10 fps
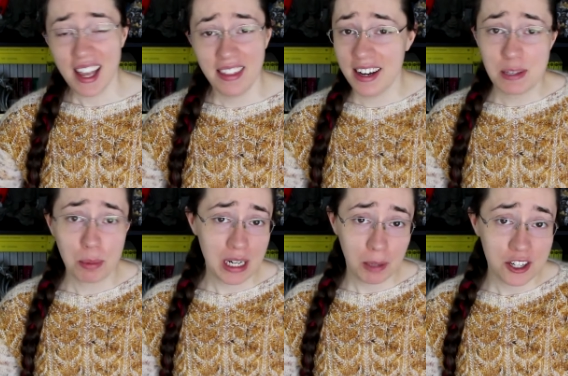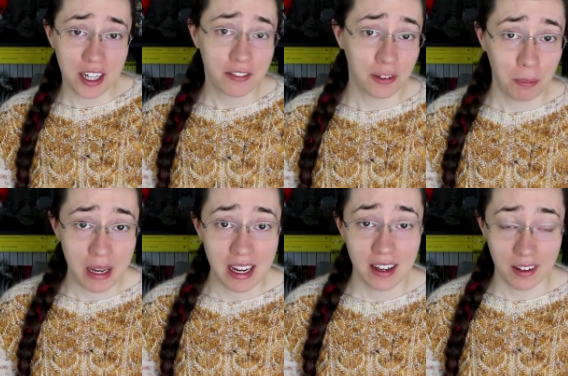that is pretty much it for
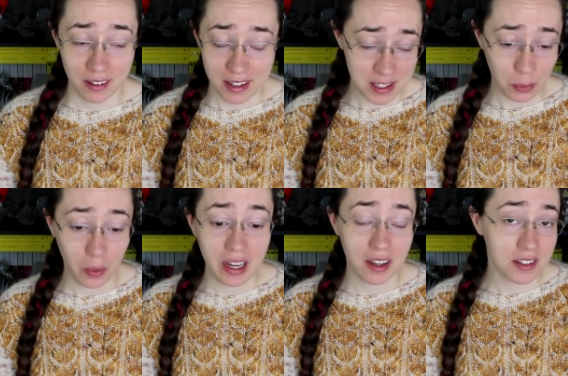me this week,